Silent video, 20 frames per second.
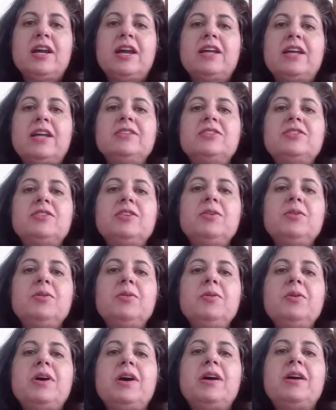And
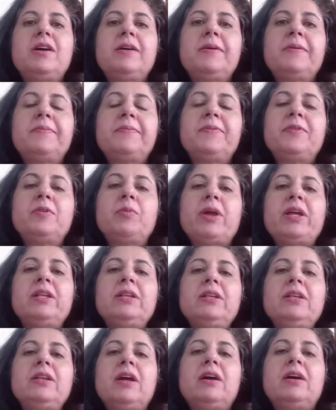so
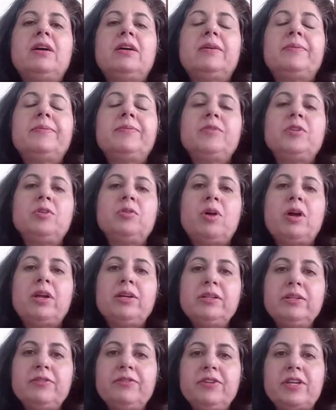when you are
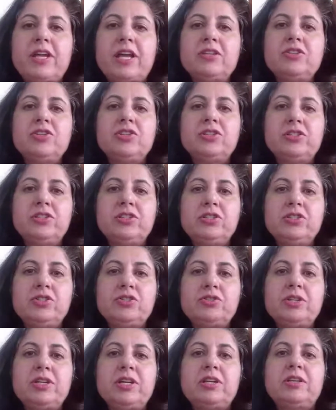in the financial
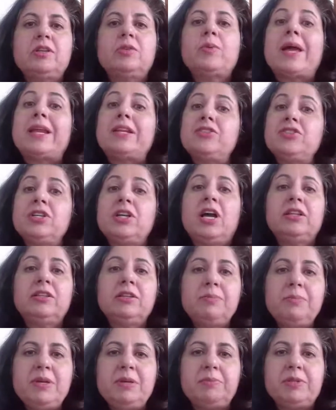industry and you're managing other
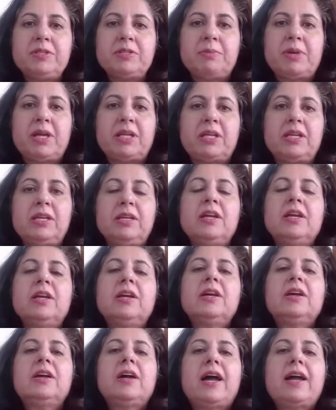people's money,
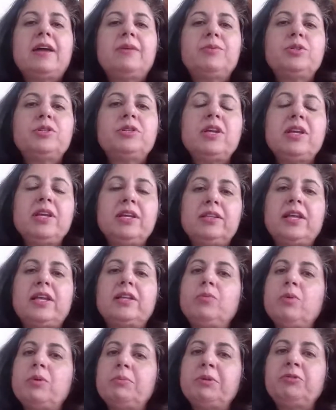I would think
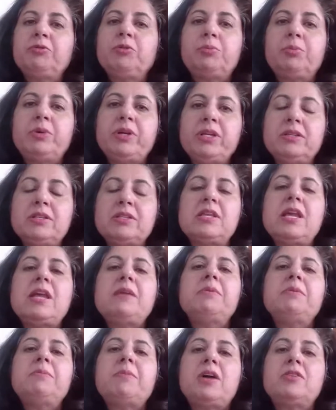that women would bring the
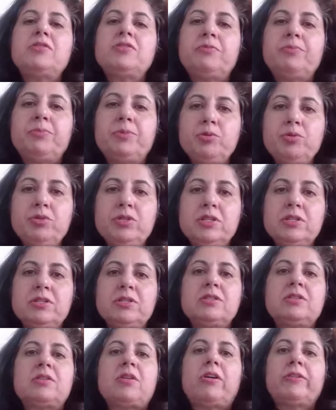same amount of
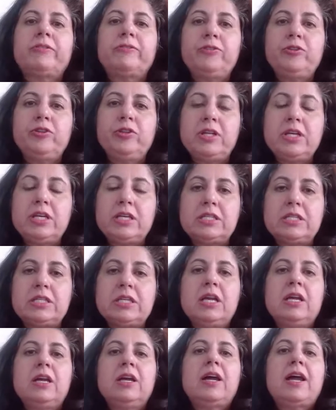prudence,
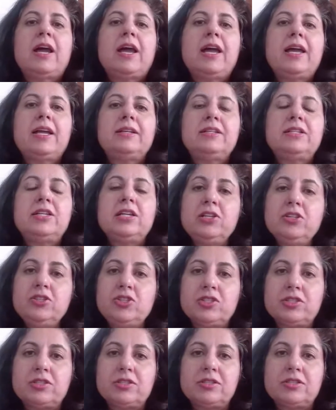thoughtfulness, and
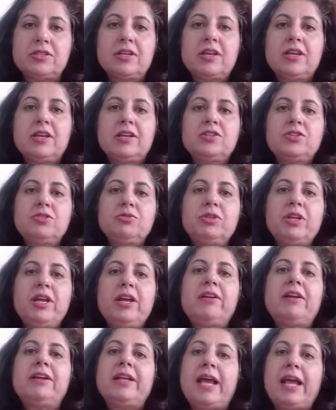diligence to
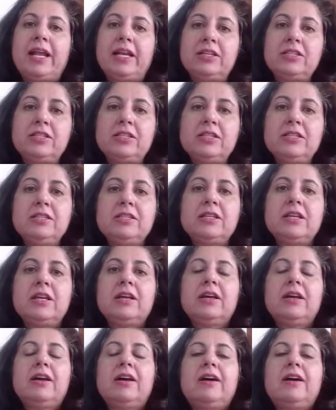their analysis